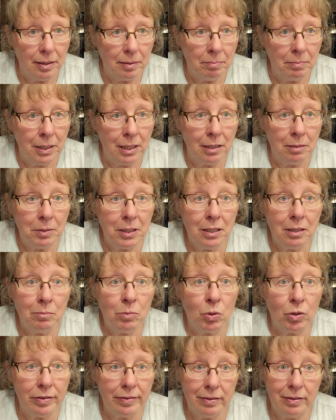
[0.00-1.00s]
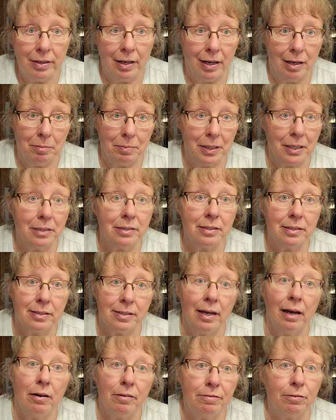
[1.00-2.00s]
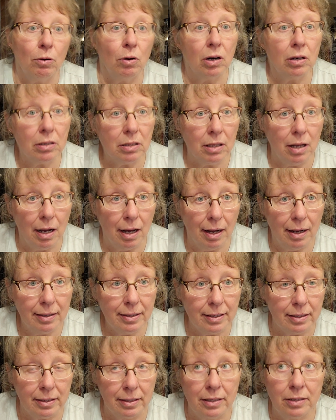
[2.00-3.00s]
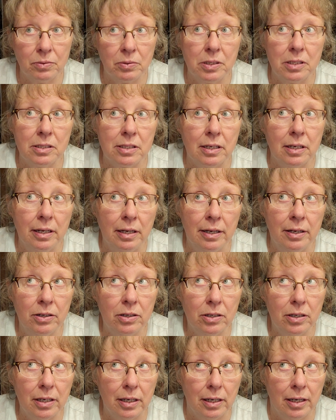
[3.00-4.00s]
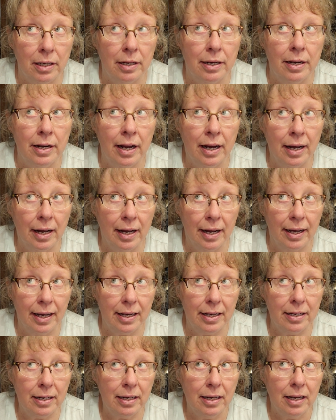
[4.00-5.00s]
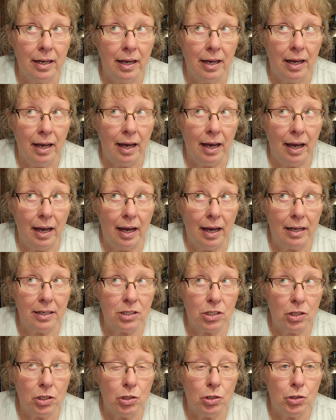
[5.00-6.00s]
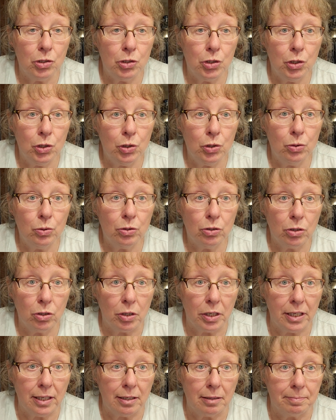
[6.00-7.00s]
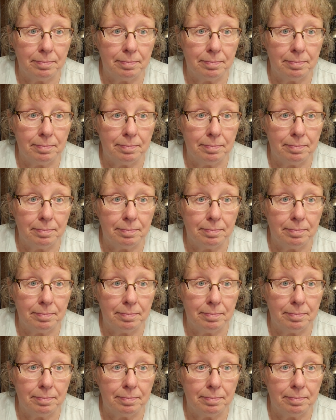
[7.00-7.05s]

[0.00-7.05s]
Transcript: Maybe more than that because it's now 4 o'clock and it was 109 at 2:30.